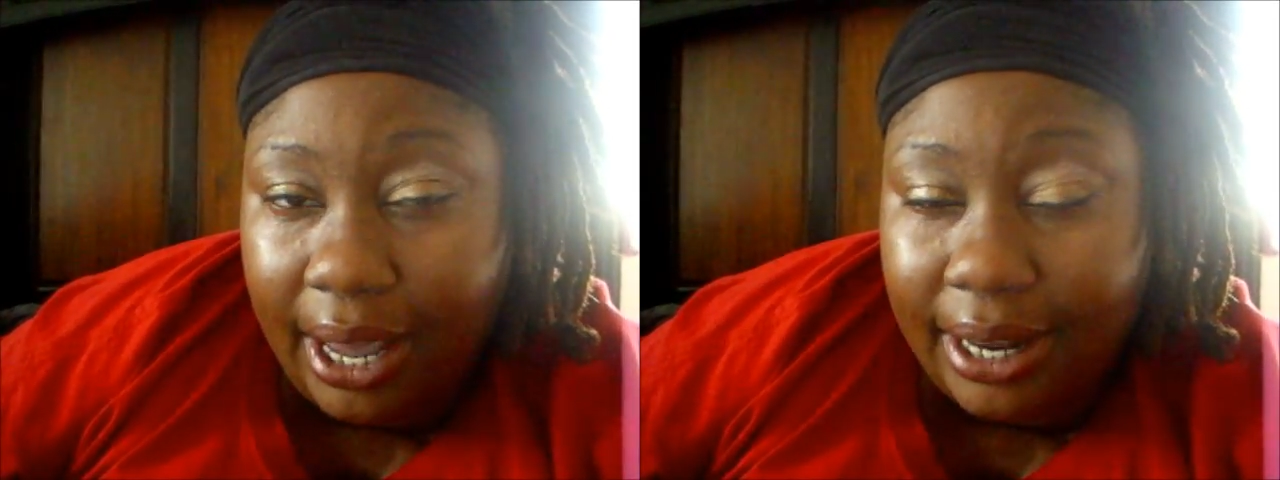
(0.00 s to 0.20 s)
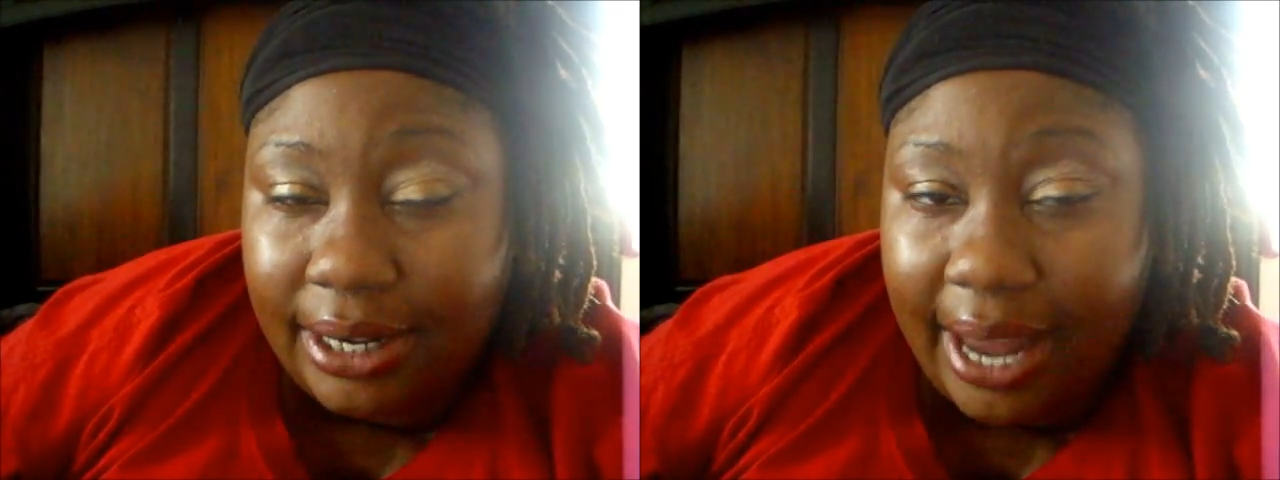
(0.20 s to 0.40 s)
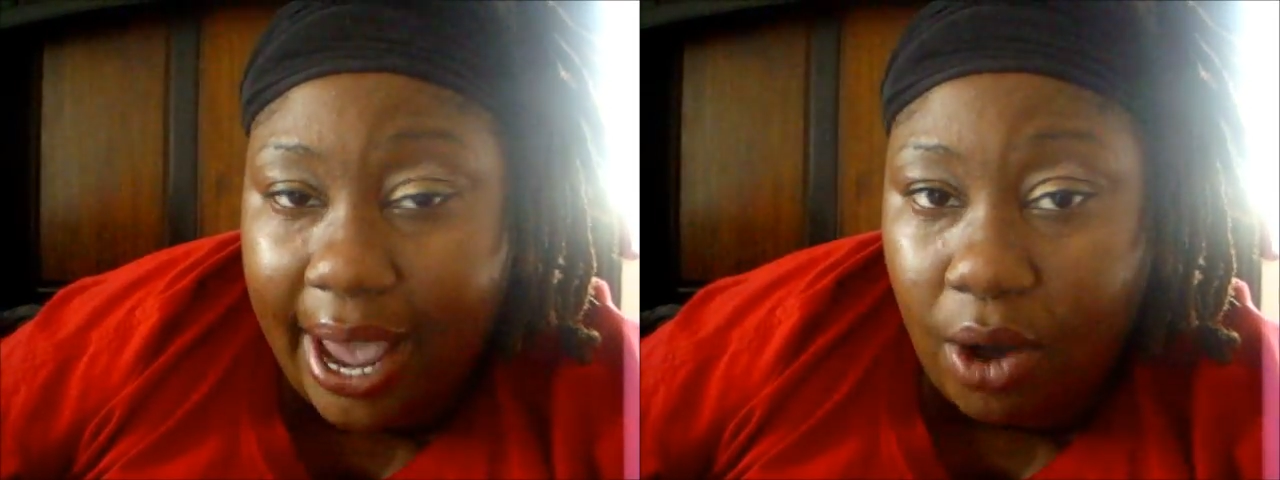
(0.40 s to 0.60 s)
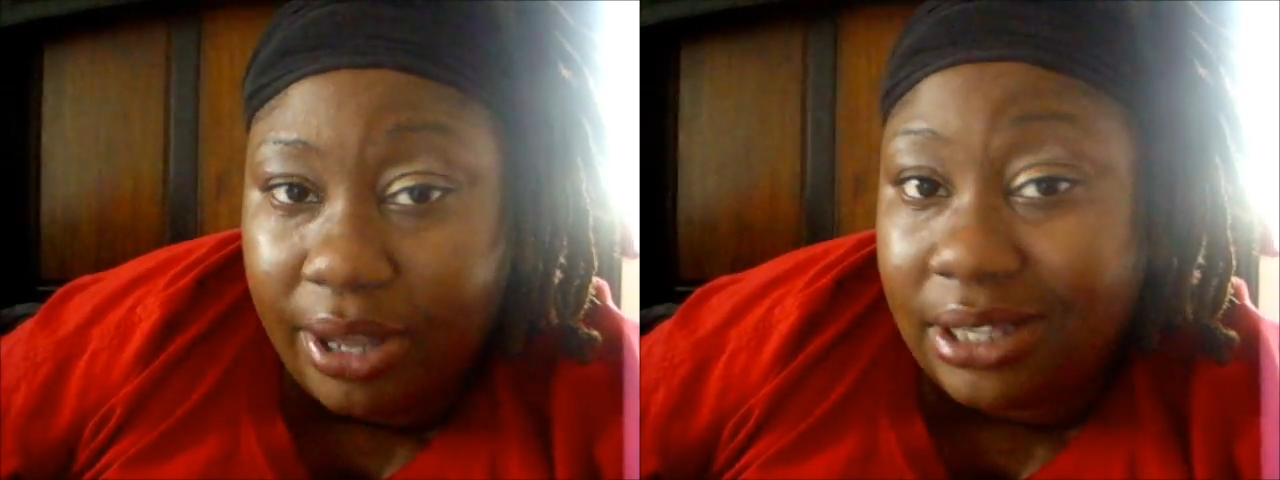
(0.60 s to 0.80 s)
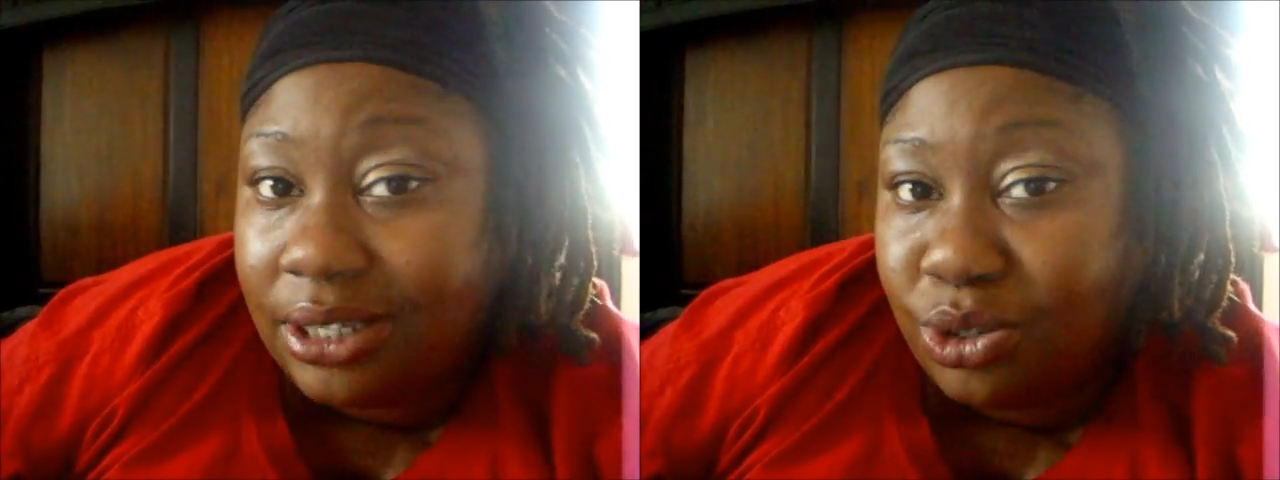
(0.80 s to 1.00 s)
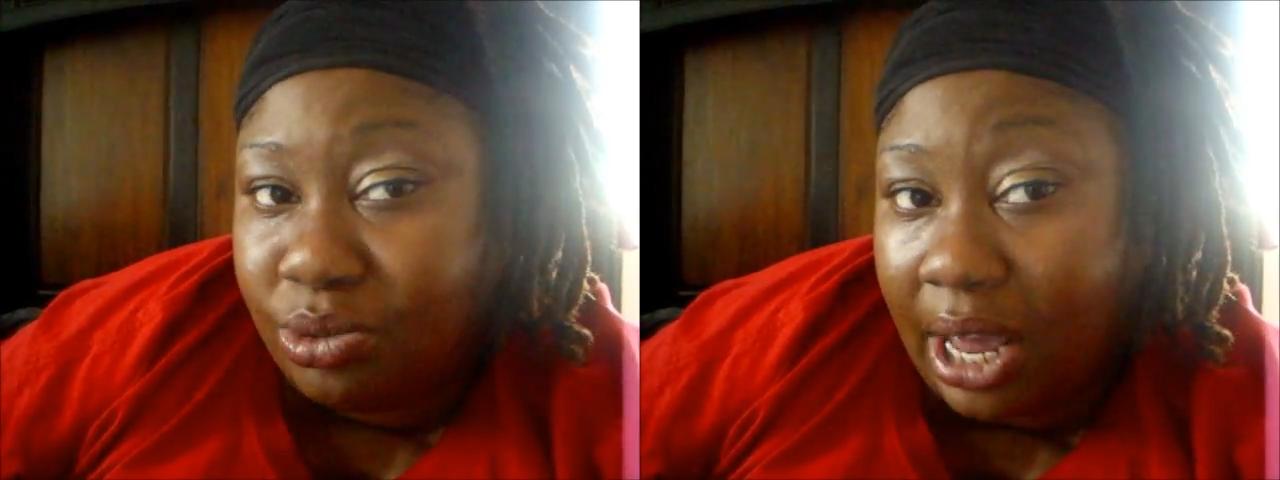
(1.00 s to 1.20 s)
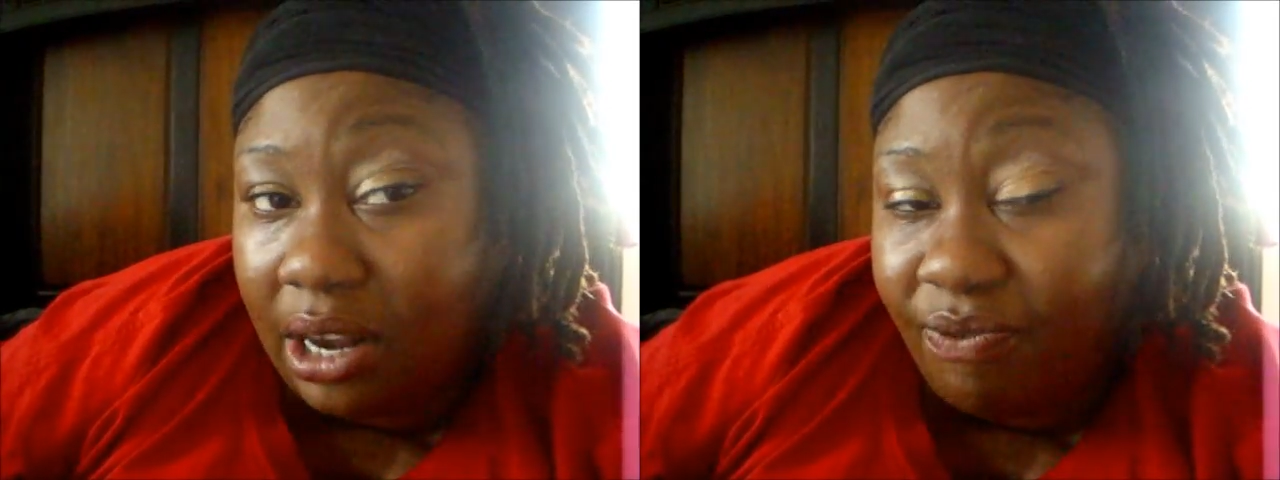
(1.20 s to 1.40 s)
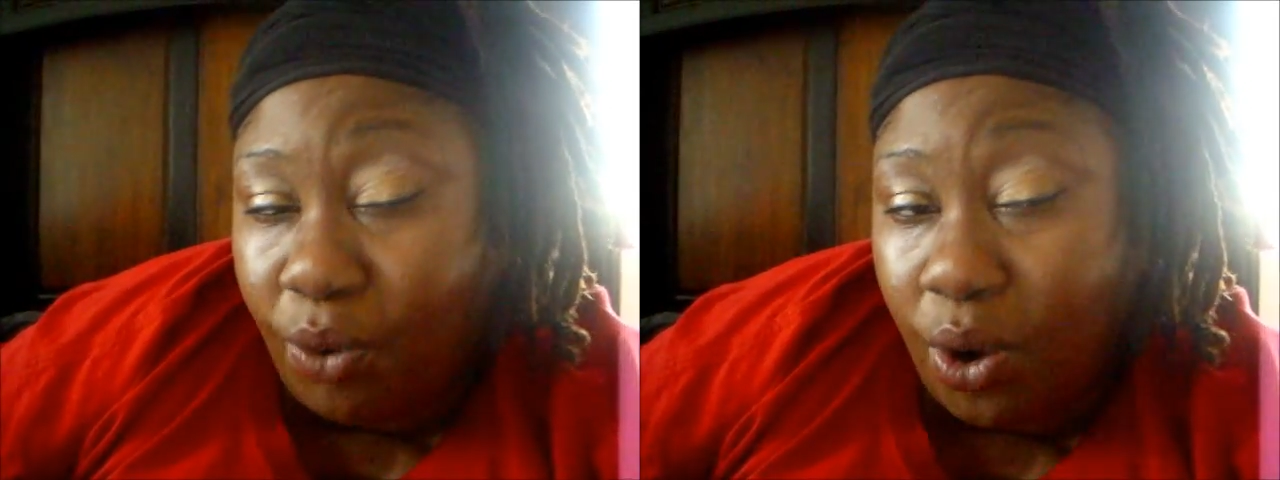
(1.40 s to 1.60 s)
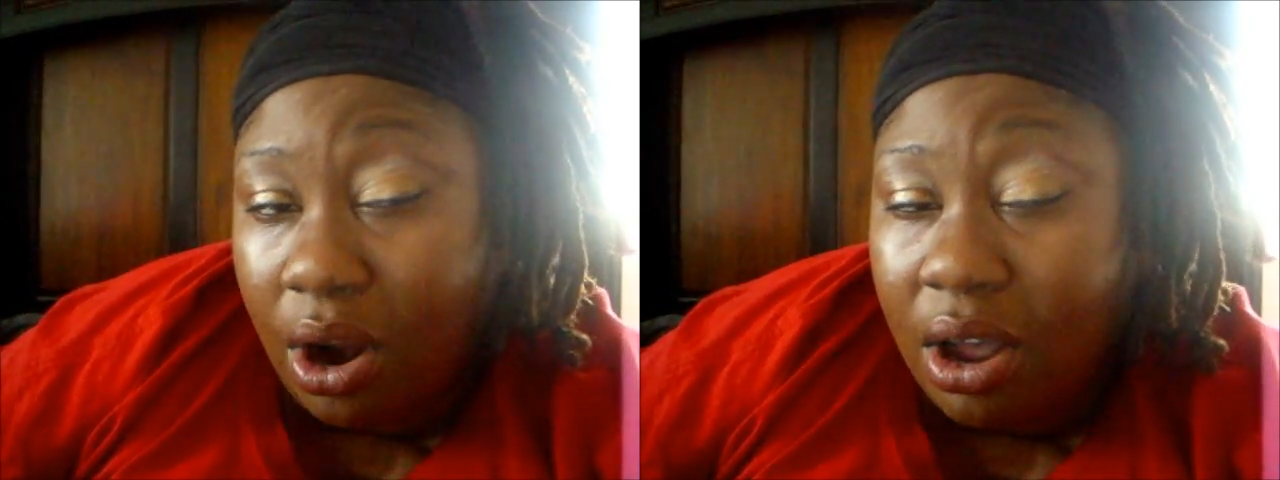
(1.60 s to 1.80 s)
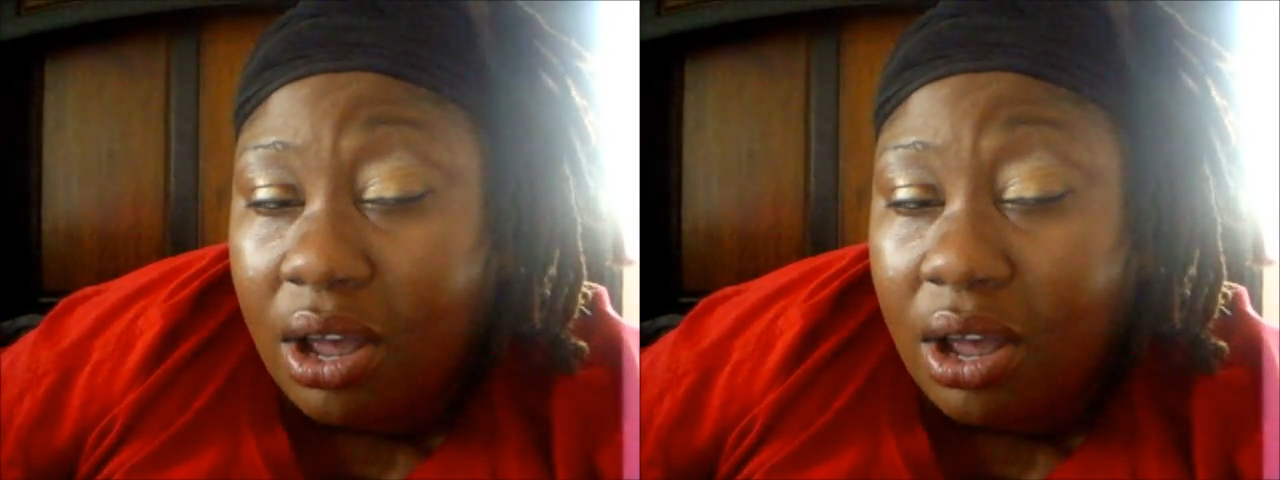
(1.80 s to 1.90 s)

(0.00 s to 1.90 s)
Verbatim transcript: and now it's 294.